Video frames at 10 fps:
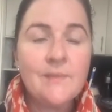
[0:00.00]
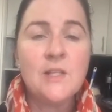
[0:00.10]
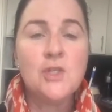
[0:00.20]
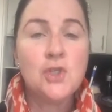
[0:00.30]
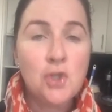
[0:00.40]

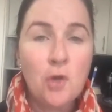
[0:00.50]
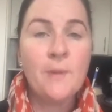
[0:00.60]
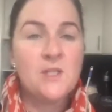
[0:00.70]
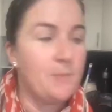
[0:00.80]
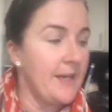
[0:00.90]
So
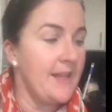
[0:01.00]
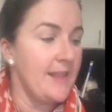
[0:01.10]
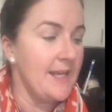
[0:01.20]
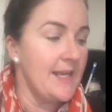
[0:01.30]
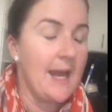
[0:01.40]
much better
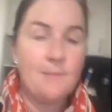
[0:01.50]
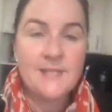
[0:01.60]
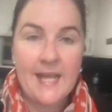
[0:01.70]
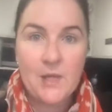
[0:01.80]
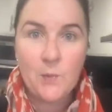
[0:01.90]
than
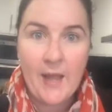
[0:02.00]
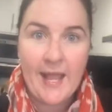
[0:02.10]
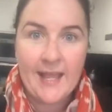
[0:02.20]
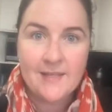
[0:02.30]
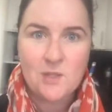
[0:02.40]
takeaway,